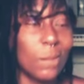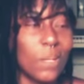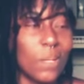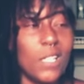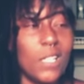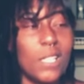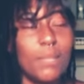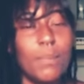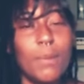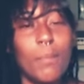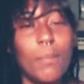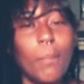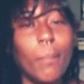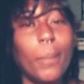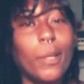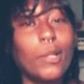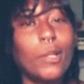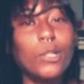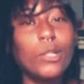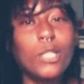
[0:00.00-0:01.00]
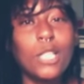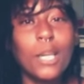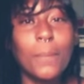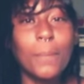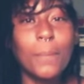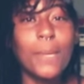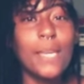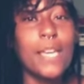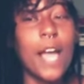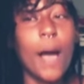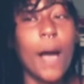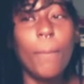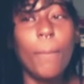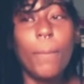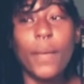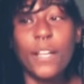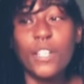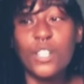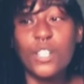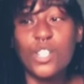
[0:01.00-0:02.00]
it's been building me up
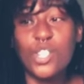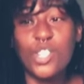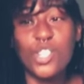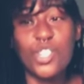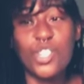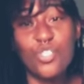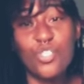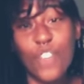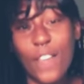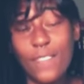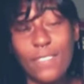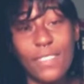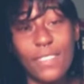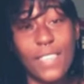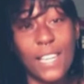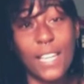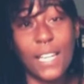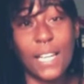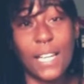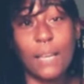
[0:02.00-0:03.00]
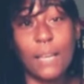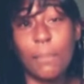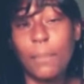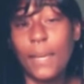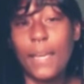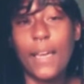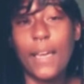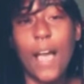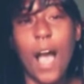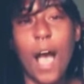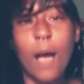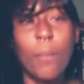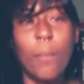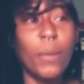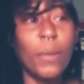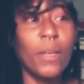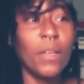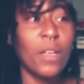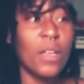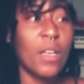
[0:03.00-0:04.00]
and strengthening me up
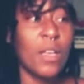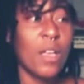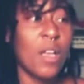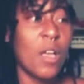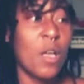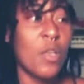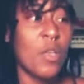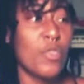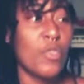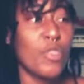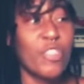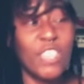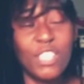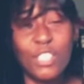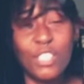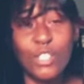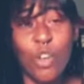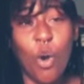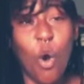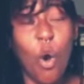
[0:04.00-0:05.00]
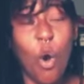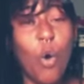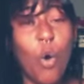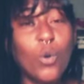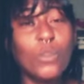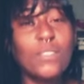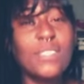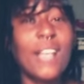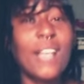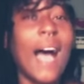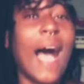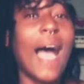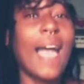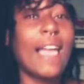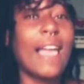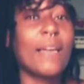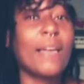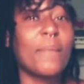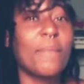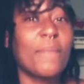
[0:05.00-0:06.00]
this whole
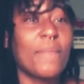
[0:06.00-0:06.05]
time.